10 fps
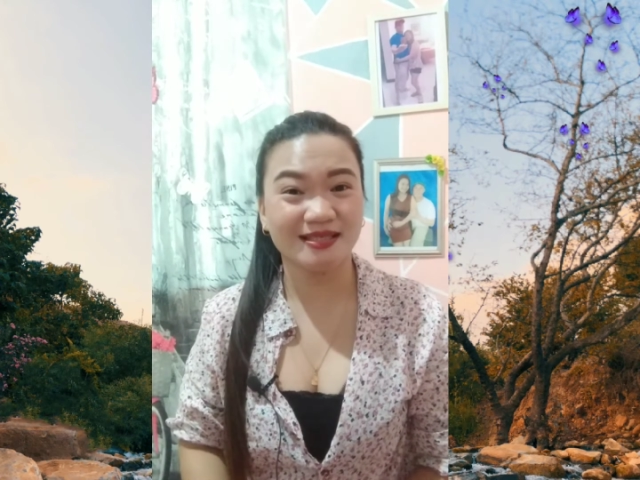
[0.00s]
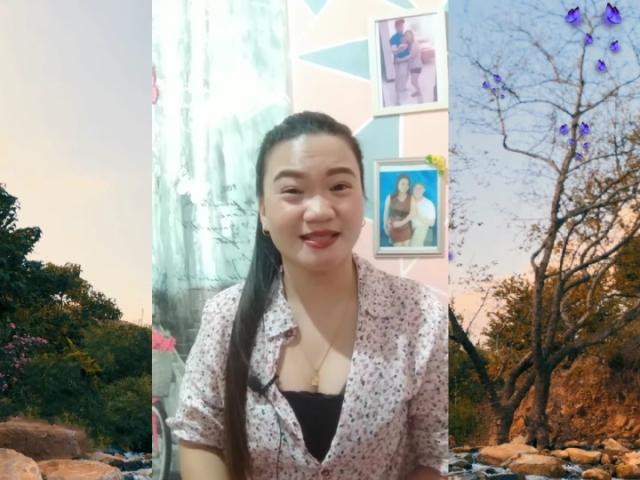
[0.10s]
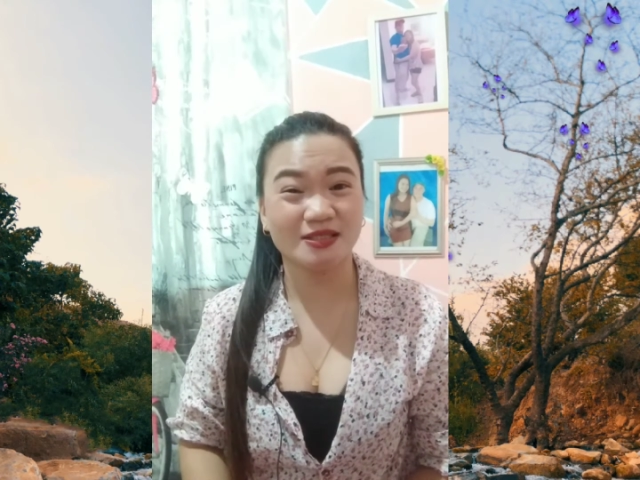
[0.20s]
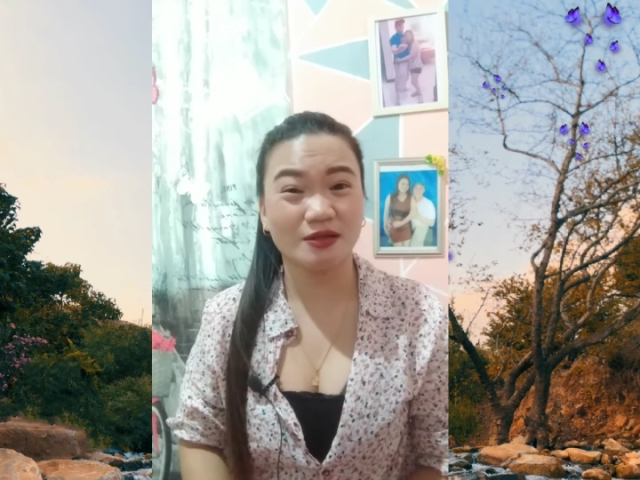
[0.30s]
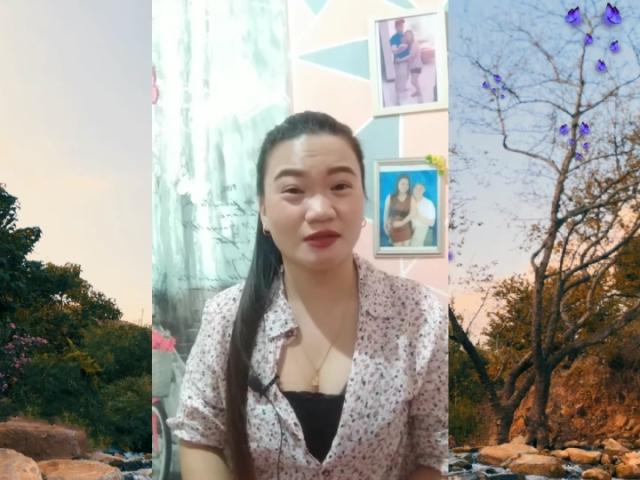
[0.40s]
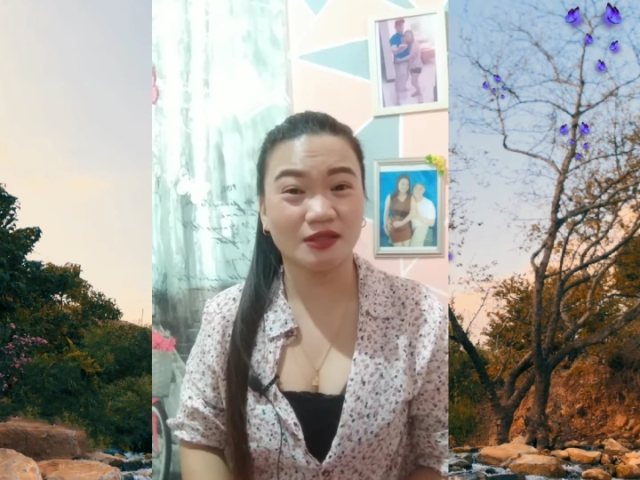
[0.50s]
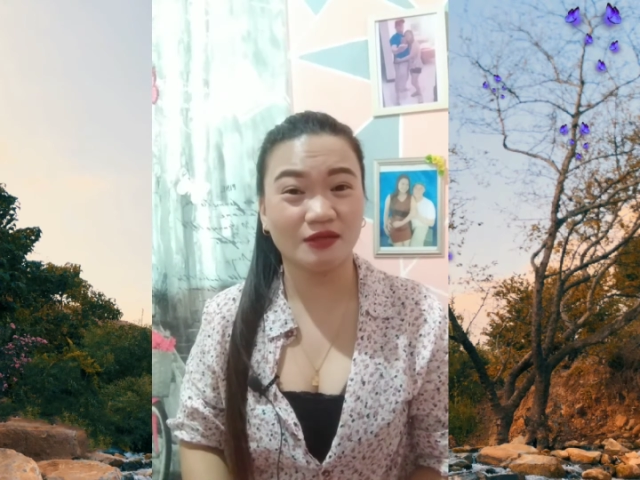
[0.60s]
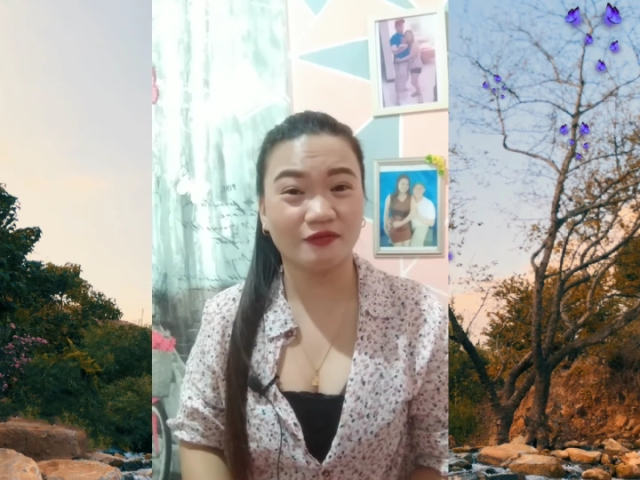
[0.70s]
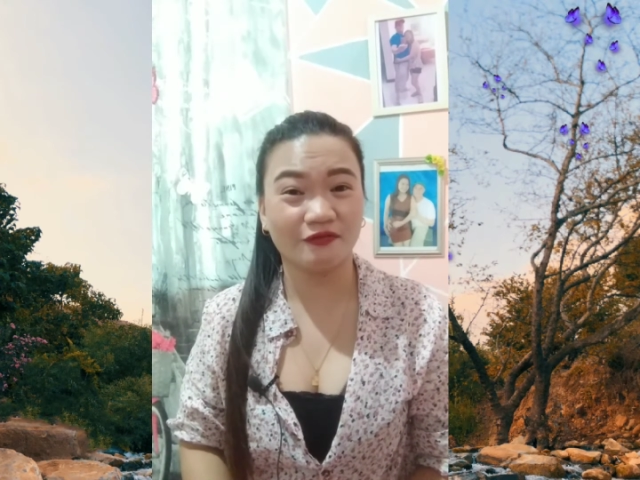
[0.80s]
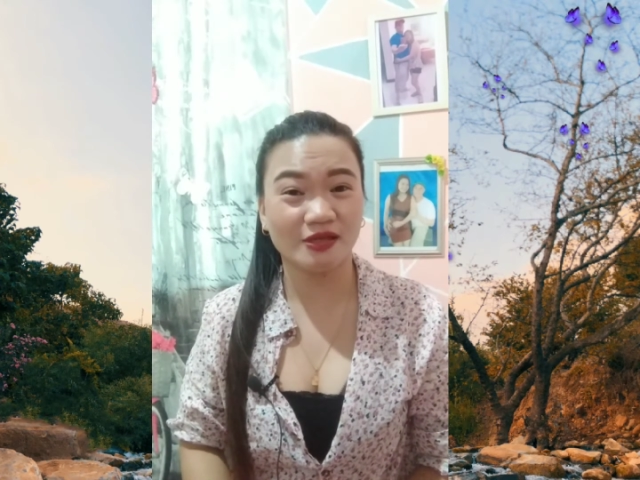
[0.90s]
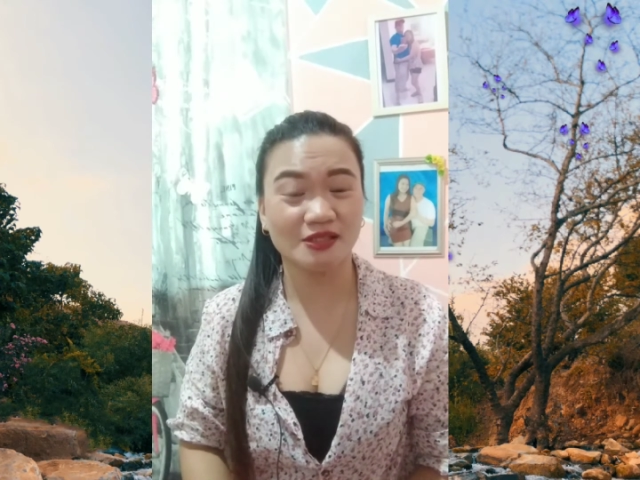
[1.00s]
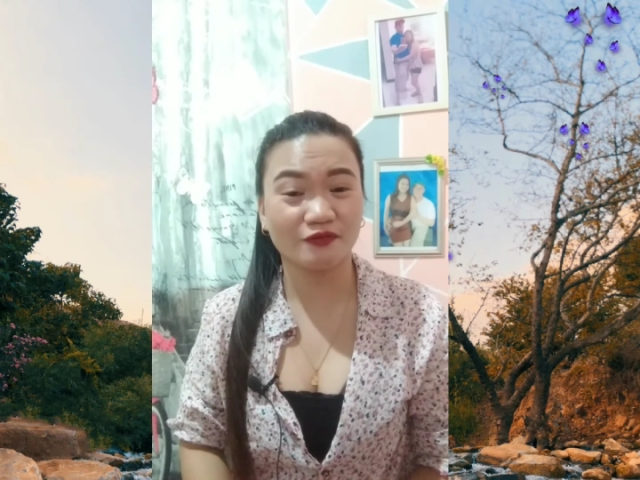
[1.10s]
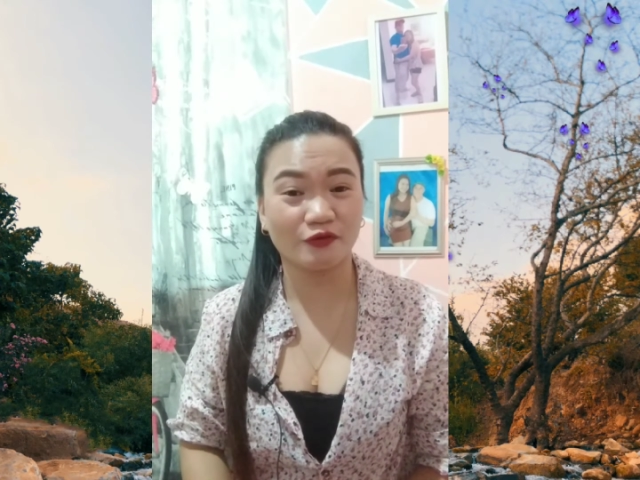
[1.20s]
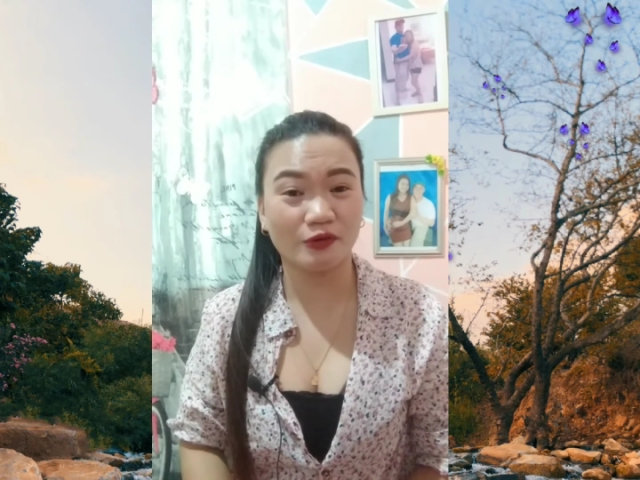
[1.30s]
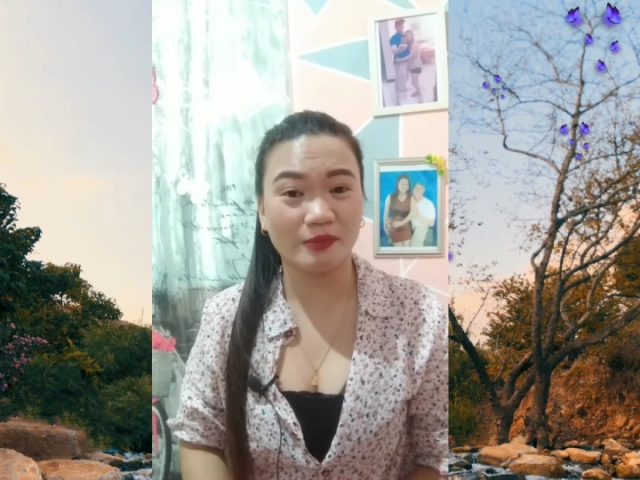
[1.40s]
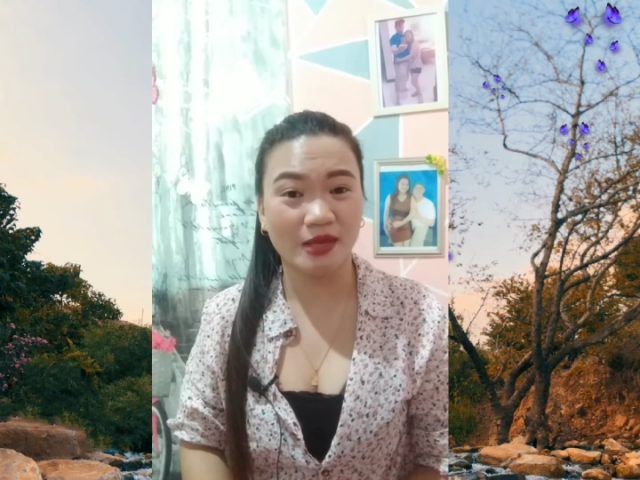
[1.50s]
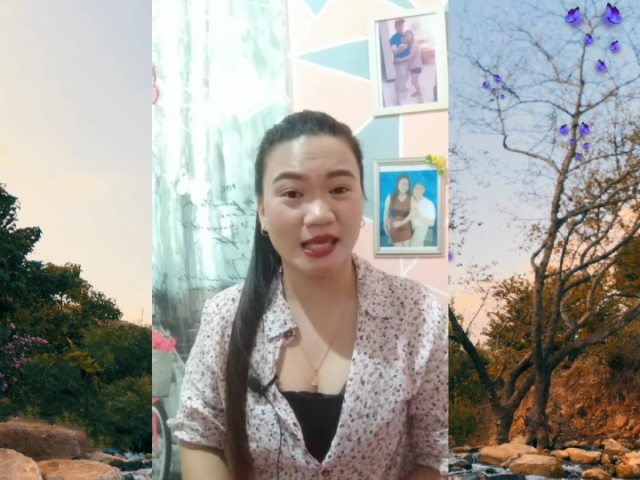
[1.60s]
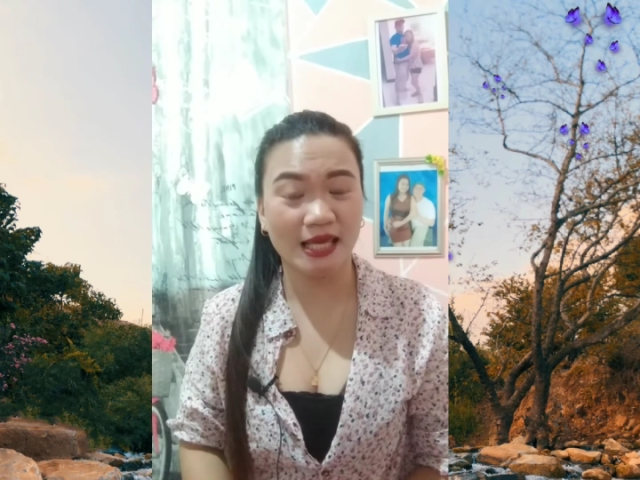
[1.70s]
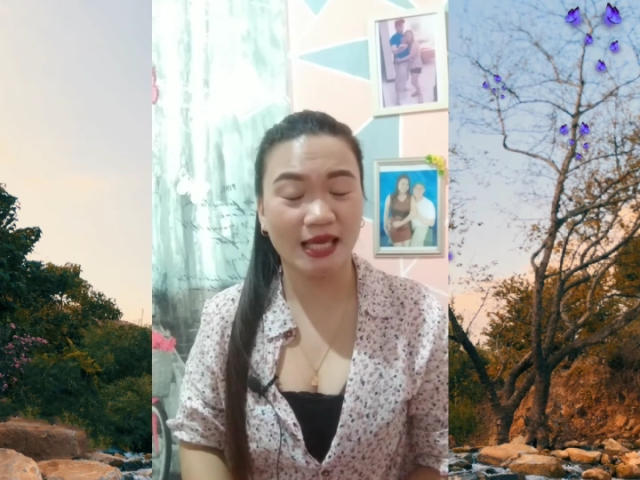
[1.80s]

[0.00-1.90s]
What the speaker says: it is only fits for me